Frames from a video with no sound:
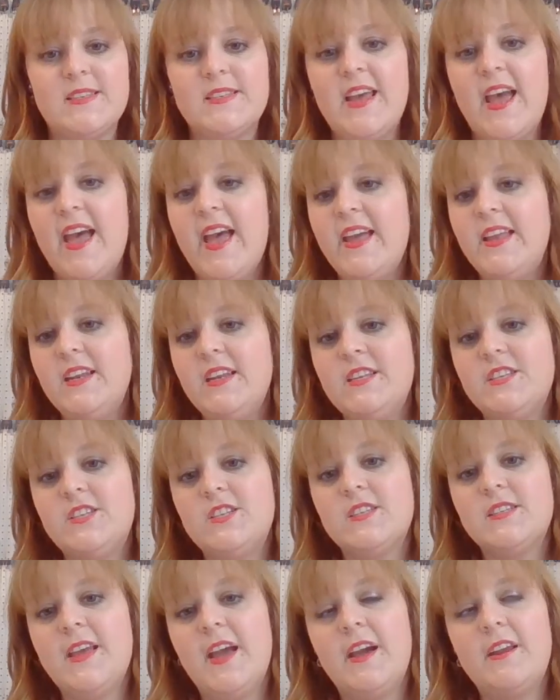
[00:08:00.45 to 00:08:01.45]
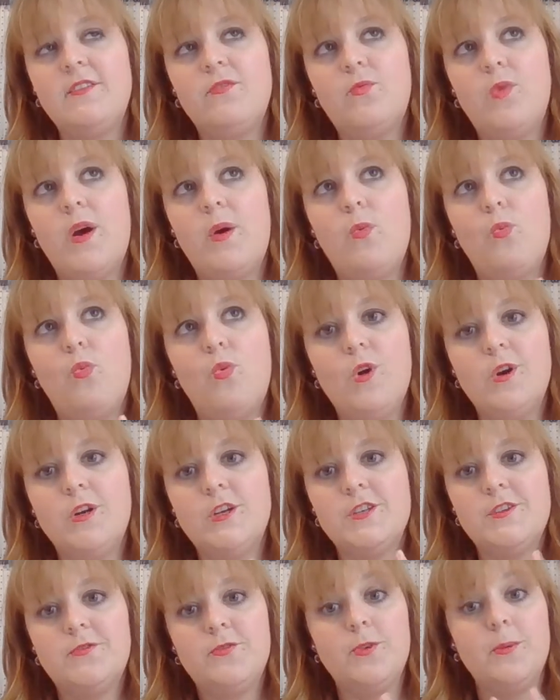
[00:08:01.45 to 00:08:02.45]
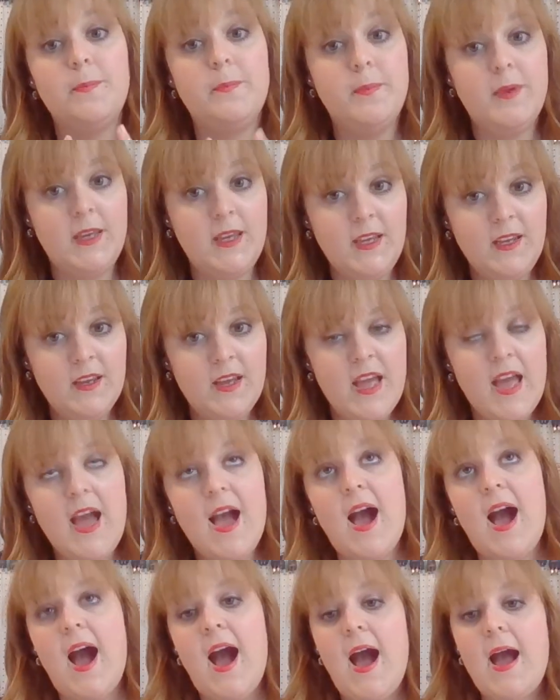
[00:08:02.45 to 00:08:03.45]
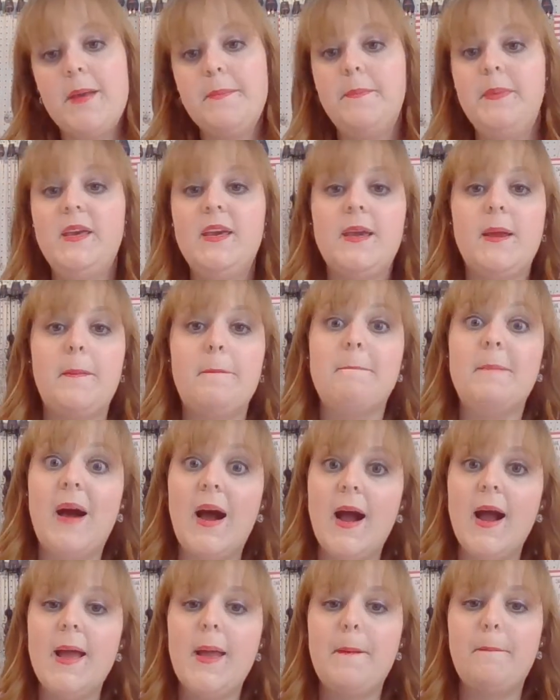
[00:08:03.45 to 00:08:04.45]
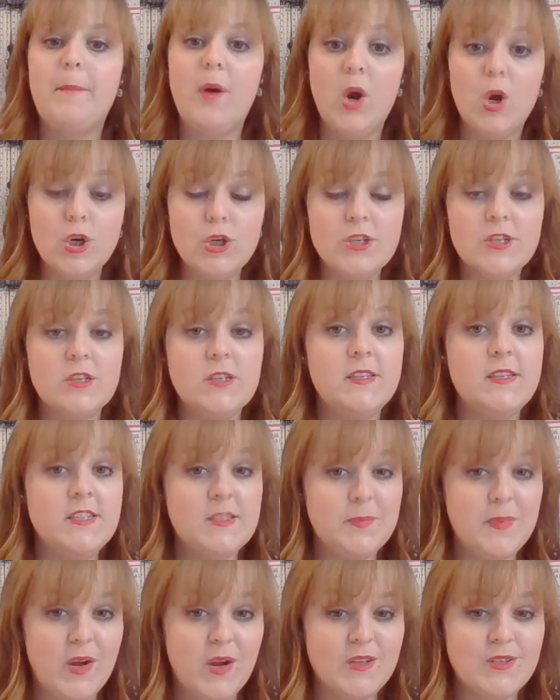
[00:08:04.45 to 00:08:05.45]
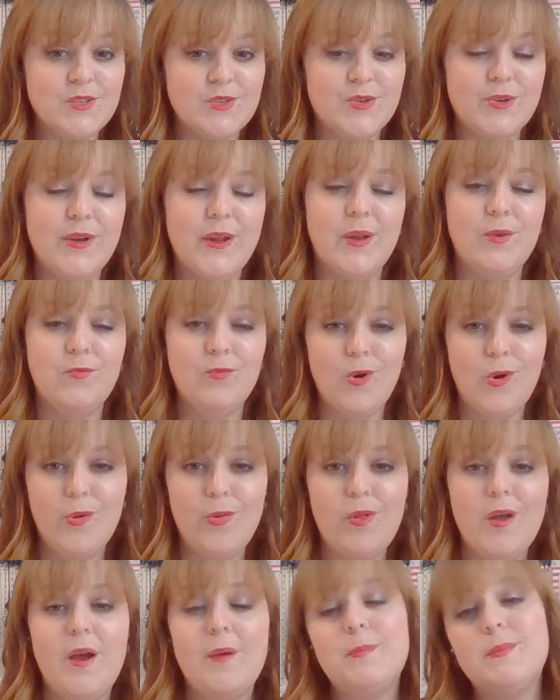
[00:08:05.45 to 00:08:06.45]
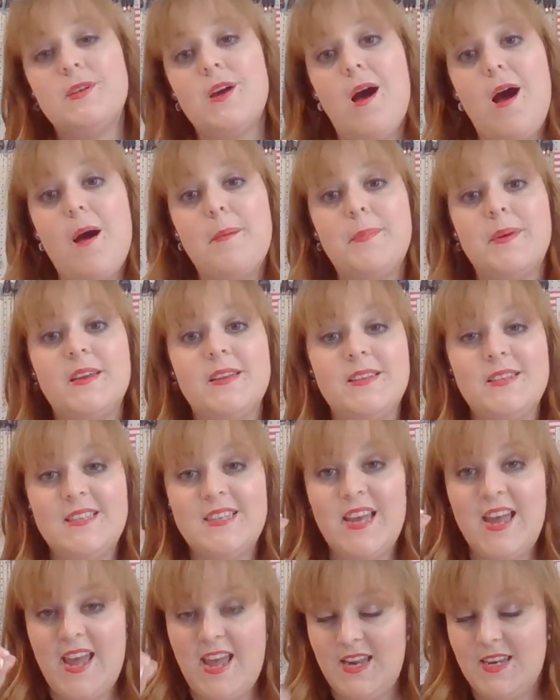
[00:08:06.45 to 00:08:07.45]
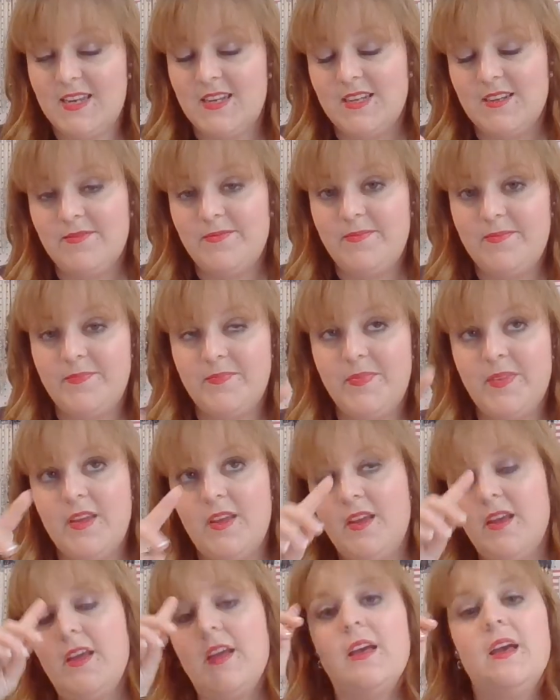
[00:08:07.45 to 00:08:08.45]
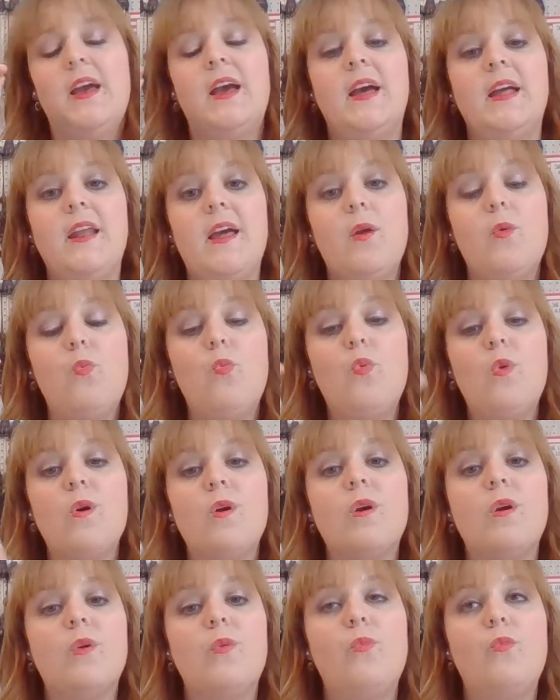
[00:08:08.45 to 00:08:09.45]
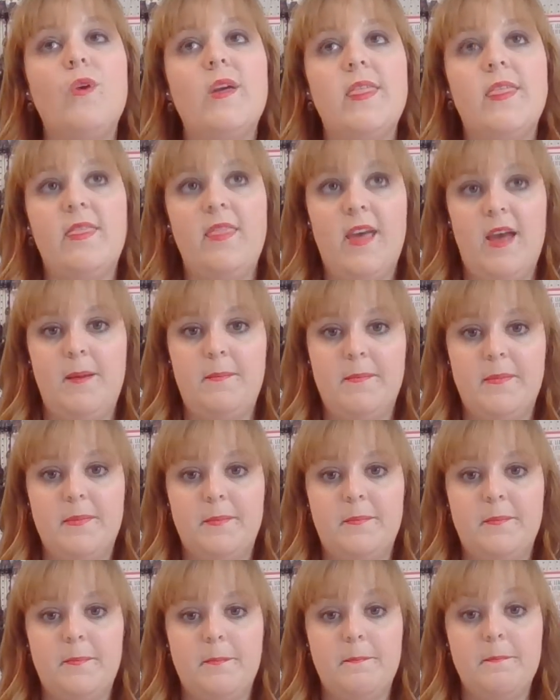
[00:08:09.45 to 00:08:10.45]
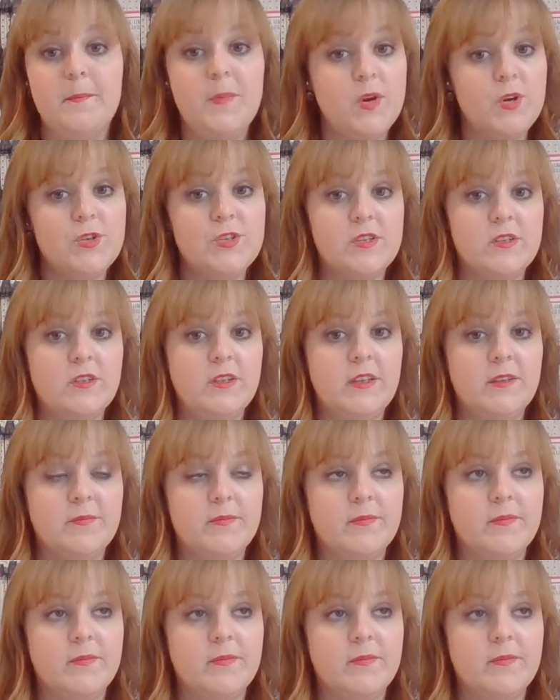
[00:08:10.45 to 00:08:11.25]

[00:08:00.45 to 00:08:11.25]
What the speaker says: 10 is just kind of what works for me. I pick my personally sponsored and roll up top 10. And I work with them personally.